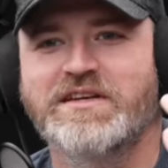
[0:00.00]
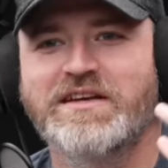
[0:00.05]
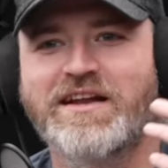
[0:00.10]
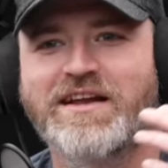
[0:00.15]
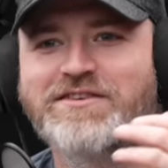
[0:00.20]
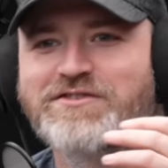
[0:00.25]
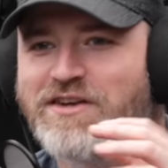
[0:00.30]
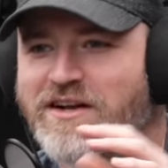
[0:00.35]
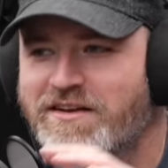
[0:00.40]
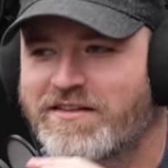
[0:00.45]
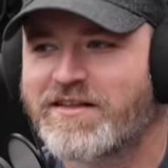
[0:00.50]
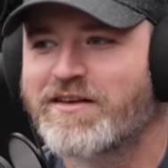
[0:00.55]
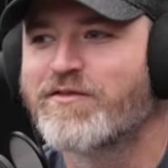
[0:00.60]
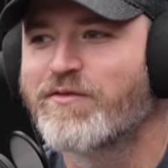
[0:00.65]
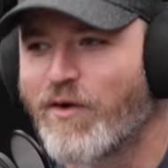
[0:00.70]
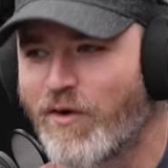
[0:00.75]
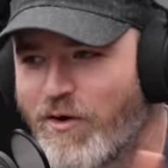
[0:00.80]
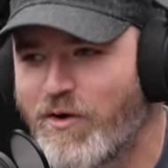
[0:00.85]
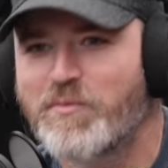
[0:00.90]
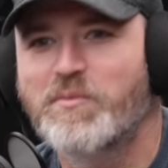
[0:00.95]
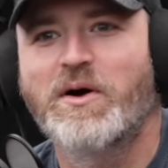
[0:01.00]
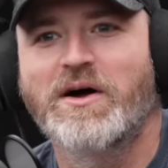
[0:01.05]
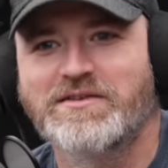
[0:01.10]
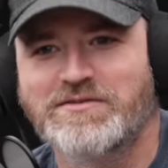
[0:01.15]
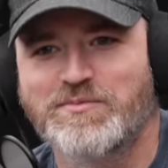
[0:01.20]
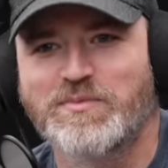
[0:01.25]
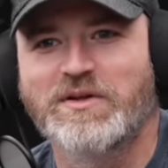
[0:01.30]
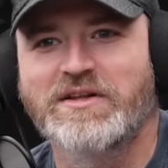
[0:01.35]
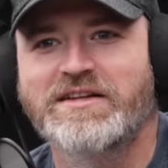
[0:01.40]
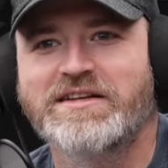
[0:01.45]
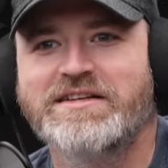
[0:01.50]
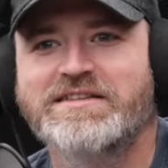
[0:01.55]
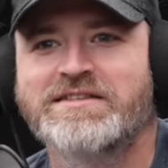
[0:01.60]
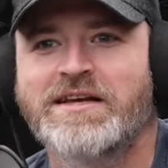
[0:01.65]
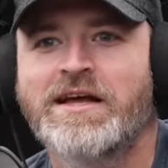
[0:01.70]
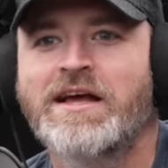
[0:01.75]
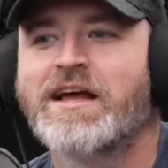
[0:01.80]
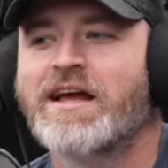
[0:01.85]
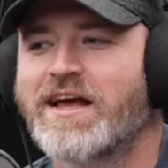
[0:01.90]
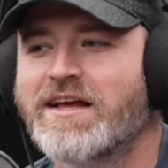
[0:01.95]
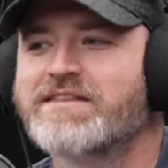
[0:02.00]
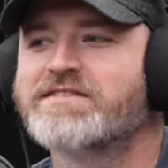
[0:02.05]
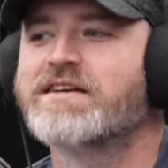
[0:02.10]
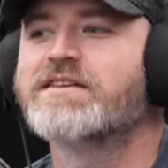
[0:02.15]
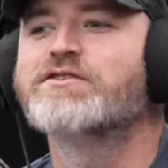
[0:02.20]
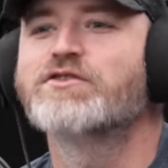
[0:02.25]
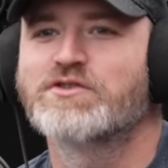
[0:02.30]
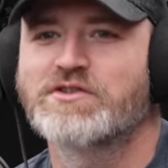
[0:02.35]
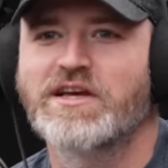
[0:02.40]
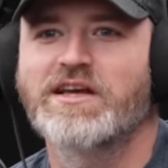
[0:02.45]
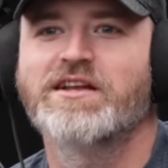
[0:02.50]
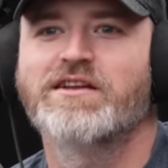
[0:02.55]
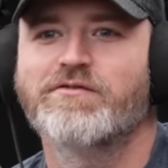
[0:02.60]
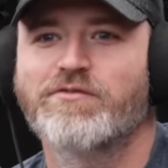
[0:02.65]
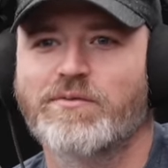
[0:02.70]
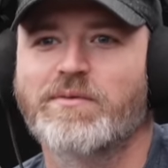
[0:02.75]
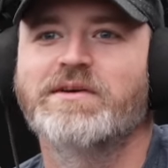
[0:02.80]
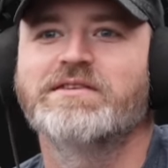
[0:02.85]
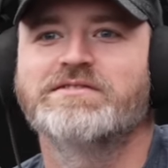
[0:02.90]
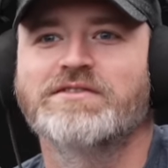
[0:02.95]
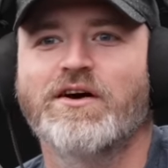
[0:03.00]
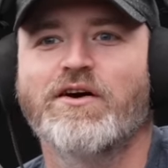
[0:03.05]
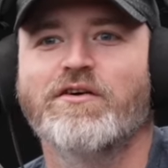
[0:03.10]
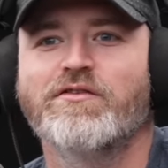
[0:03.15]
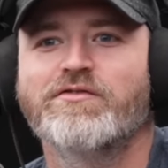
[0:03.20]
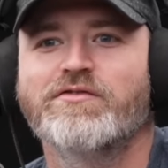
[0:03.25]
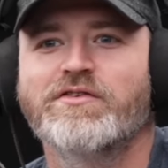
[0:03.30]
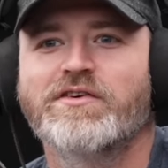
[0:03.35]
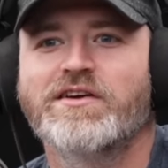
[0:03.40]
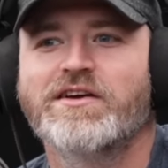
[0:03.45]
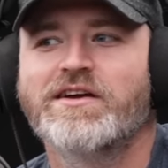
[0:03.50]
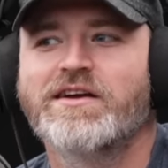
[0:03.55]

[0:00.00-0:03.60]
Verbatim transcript: I try to think of all possibilities, and it's entertaining for myself.